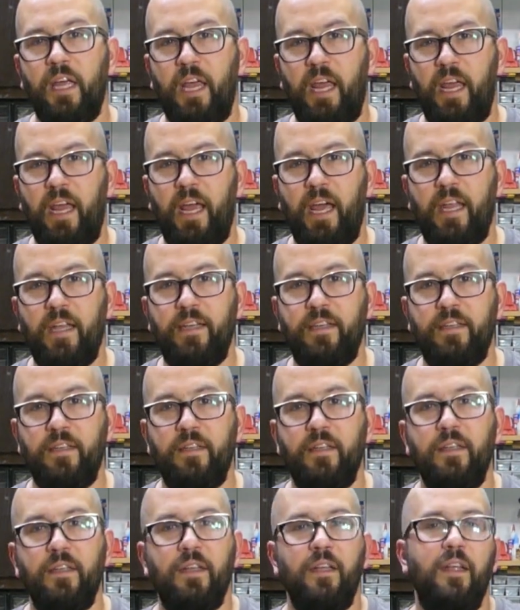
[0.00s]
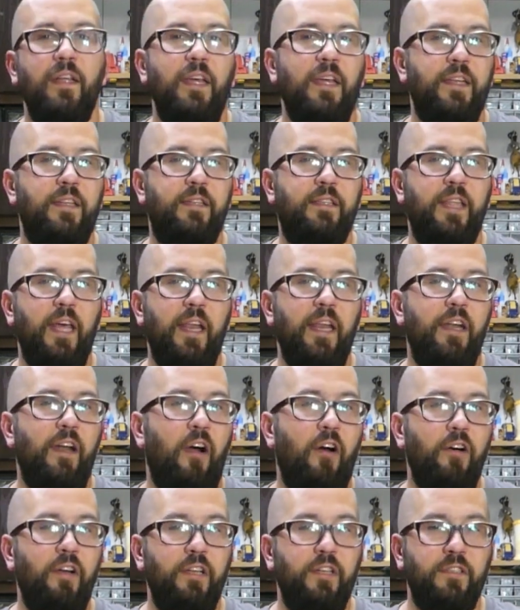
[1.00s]
and then it
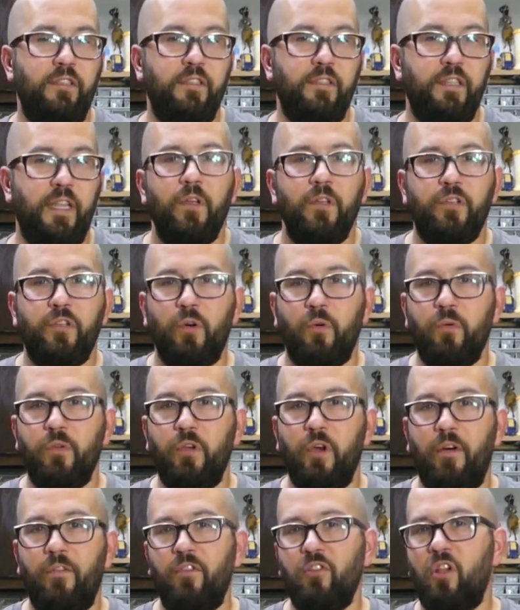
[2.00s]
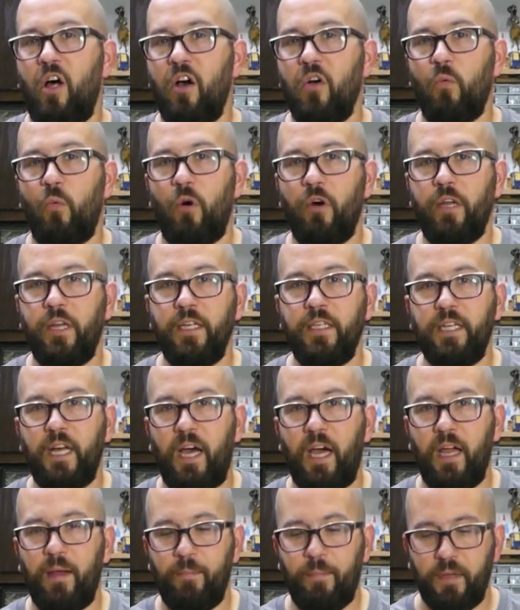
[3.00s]
hardens. So you have a long working
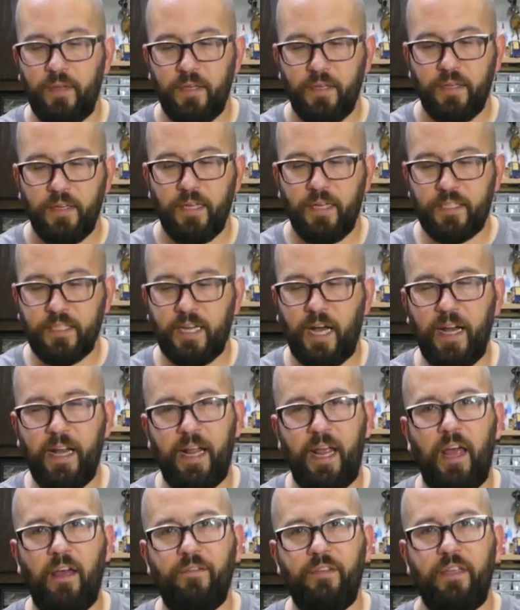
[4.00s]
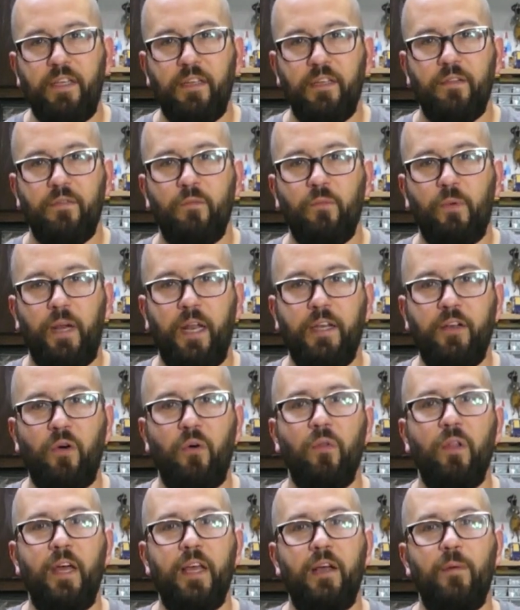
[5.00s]
time. It's kind of heavy. What I
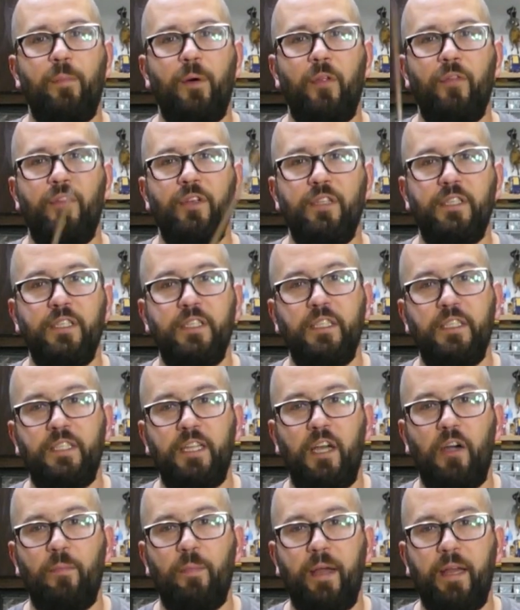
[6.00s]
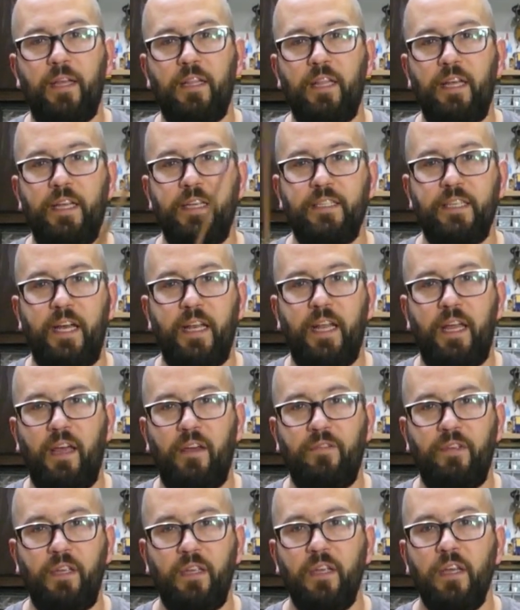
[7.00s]
don't like about this is this air-baked clay is kind of
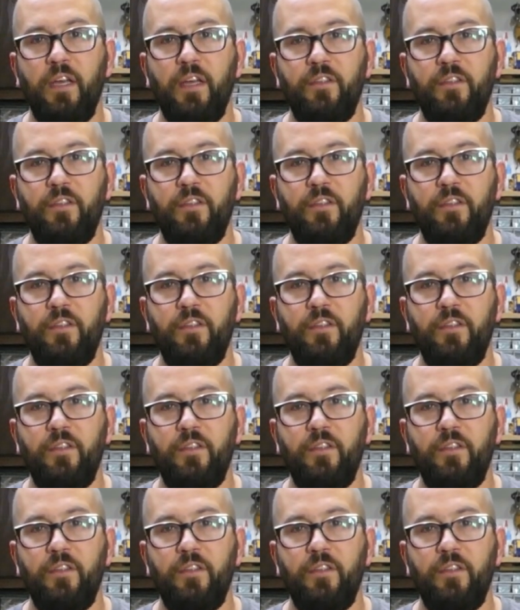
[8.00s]
heavy.